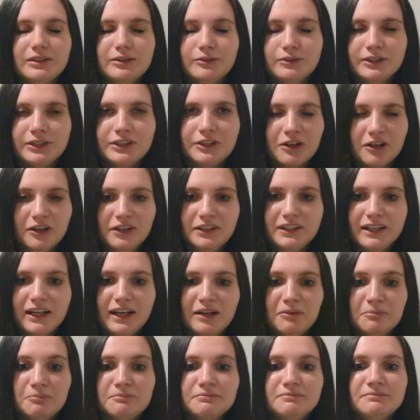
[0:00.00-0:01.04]
Really hard
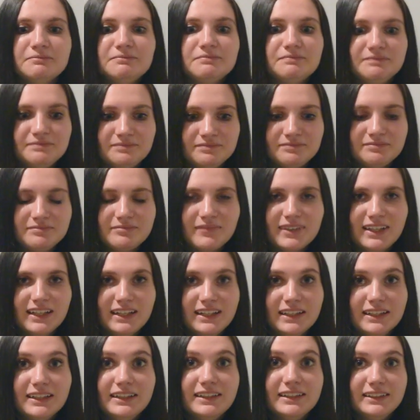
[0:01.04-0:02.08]
chem.
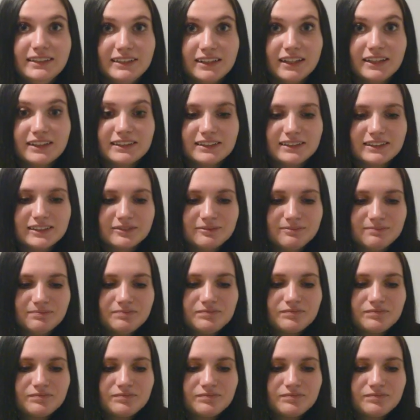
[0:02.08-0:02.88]
Yikes.